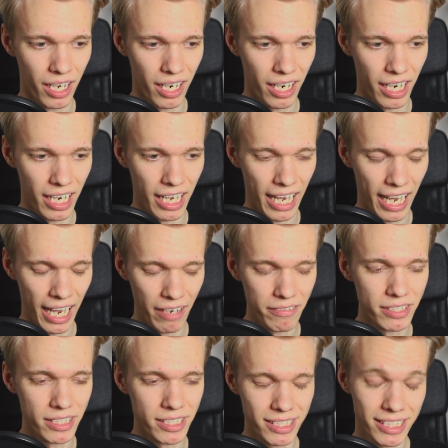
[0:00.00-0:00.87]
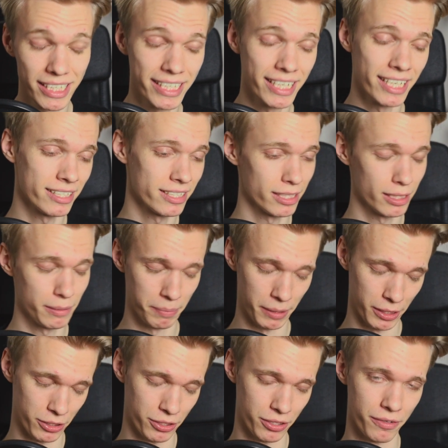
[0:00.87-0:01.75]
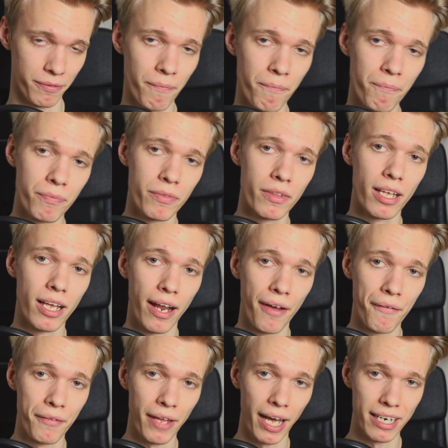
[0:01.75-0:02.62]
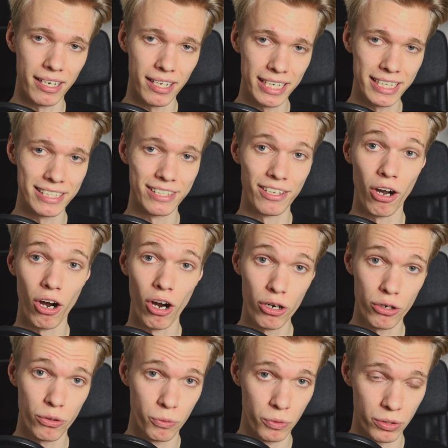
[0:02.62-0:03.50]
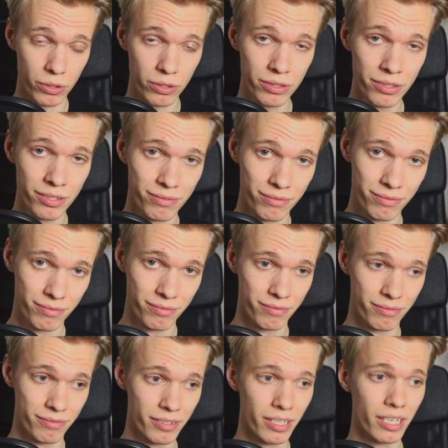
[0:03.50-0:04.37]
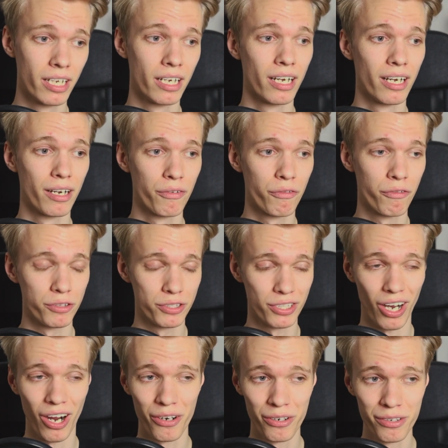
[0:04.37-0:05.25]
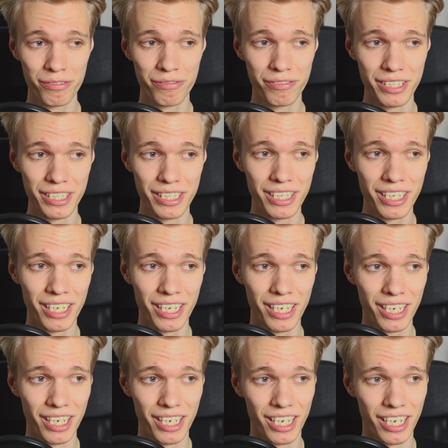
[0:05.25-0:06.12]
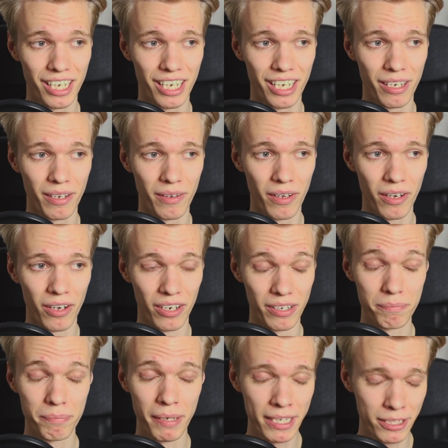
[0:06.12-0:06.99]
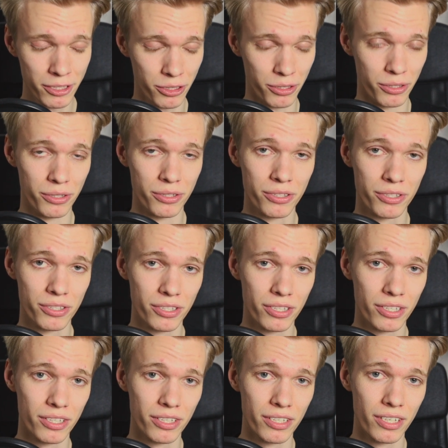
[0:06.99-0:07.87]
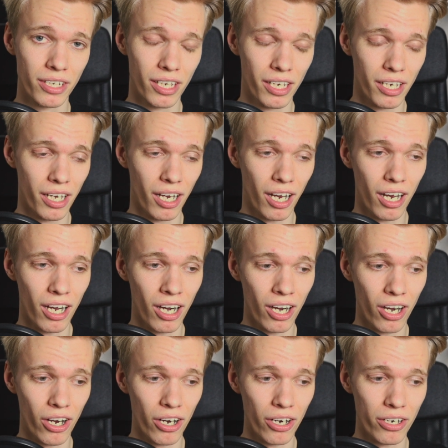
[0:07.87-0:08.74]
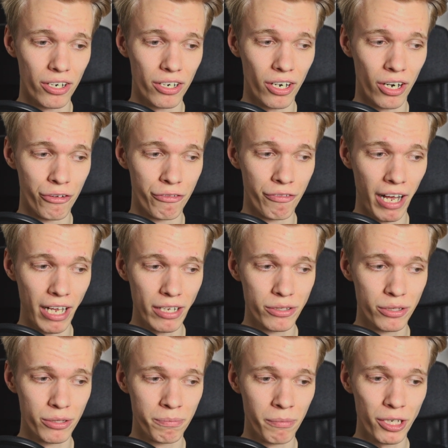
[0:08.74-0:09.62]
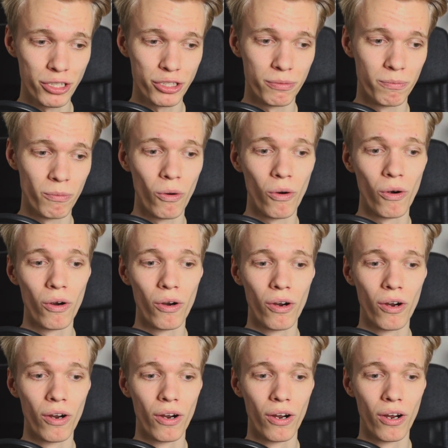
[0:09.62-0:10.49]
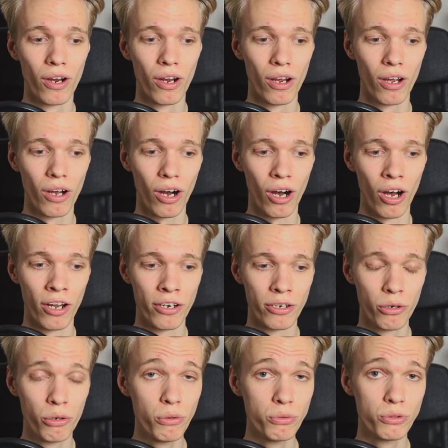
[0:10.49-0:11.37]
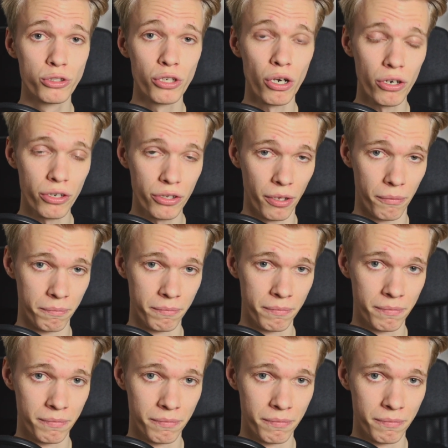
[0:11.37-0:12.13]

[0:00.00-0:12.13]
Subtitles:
I have a sneaking suspicion that, like in the art world, photography and pictures are valued much more on who took them